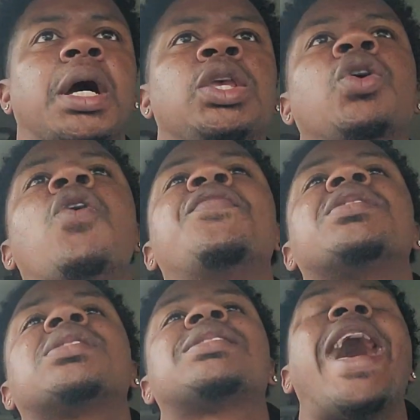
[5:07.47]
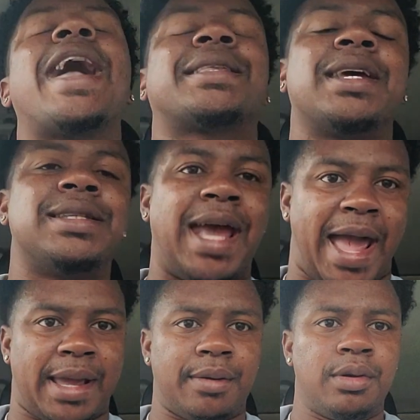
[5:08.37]
you've stacked your
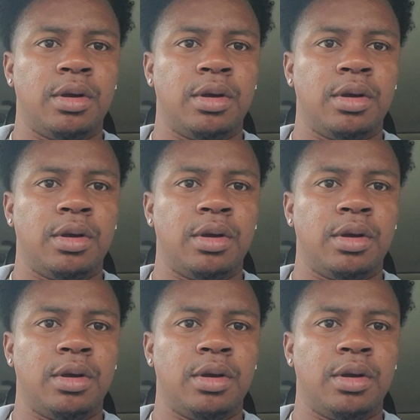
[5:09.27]
deck